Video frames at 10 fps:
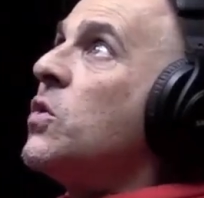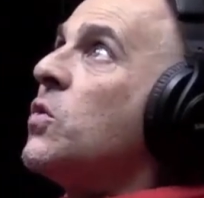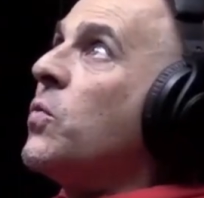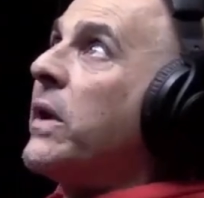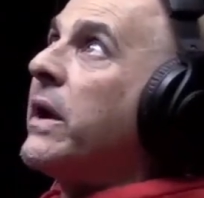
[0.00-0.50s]

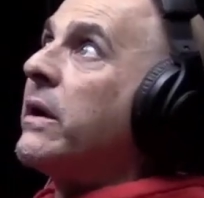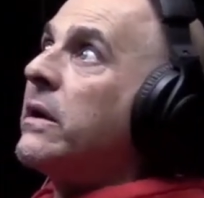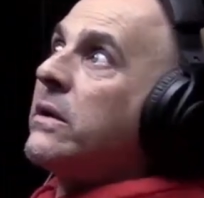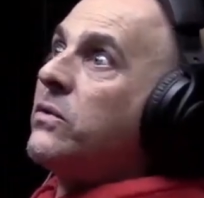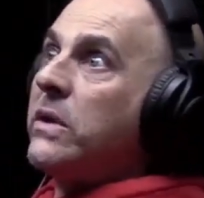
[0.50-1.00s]

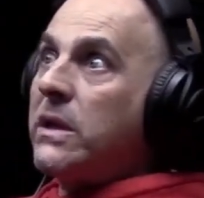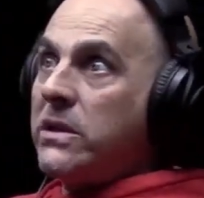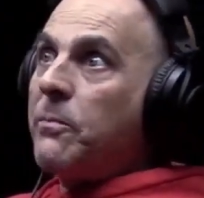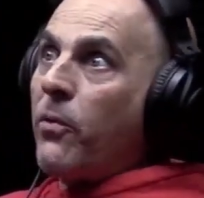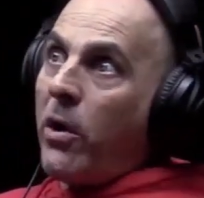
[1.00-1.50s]
where you get the
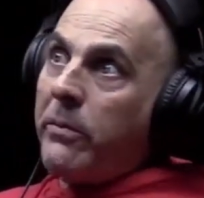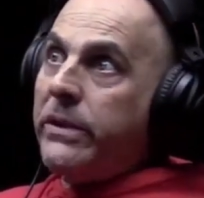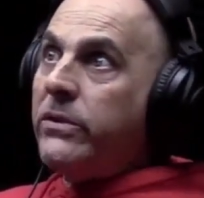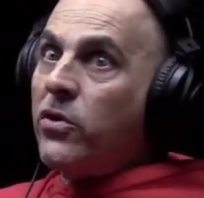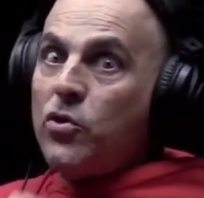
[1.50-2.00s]
apartment,
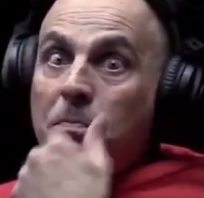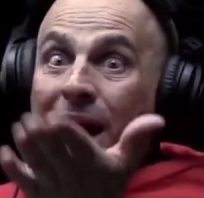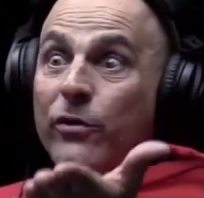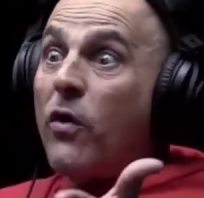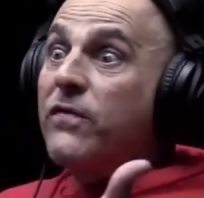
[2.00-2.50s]
you buy
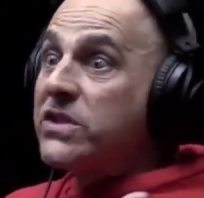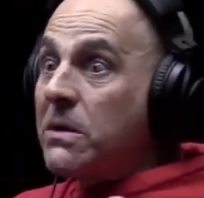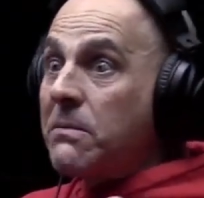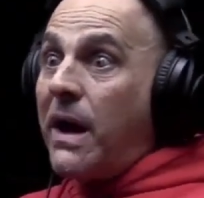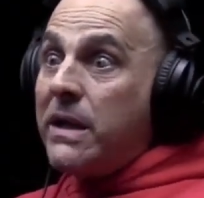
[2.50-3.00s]
it off for
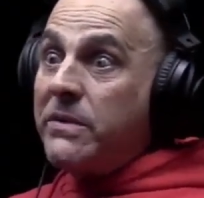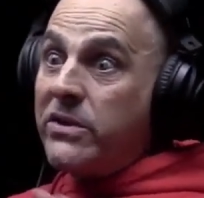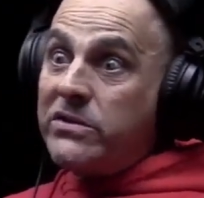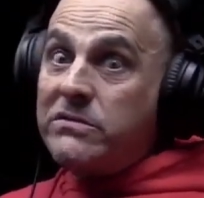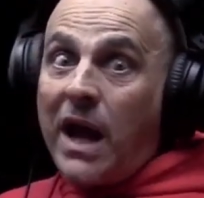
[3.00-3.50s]
somebody,
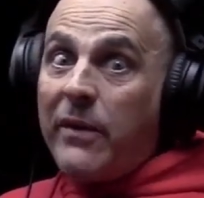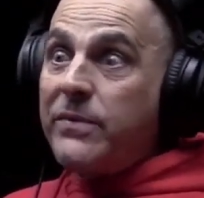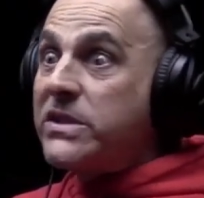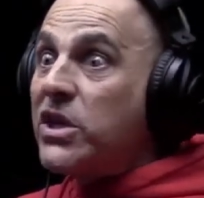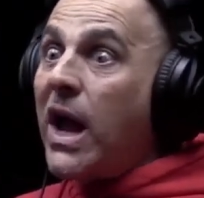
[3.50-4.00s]
because
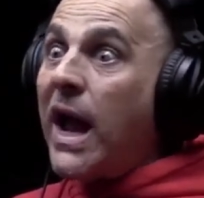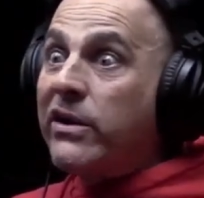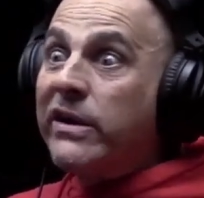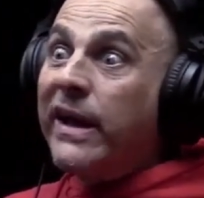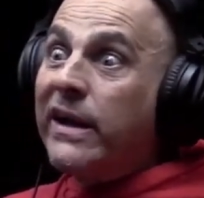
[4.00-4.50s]
obviously I
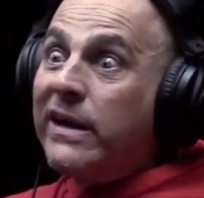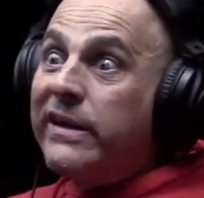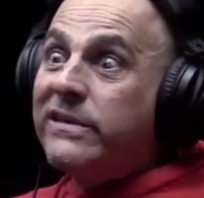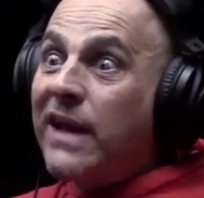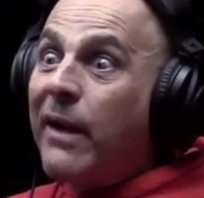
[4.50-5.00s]
couldn't get a
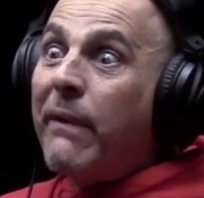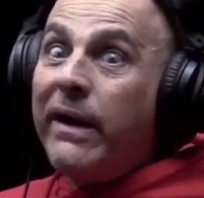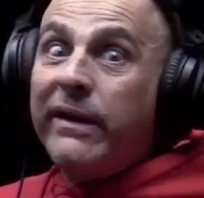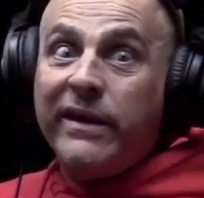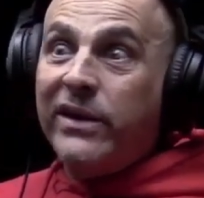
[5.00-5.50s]
lease at my
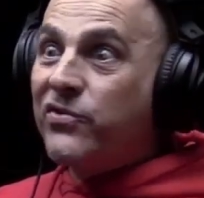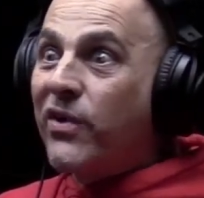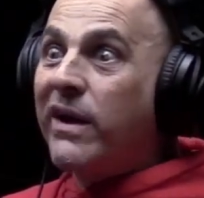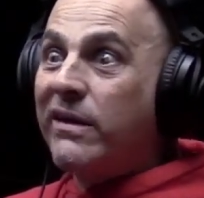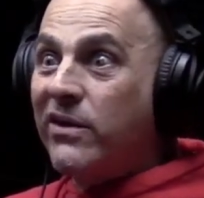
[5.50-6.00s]
age,
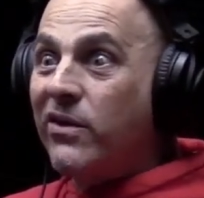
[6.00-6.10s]
right?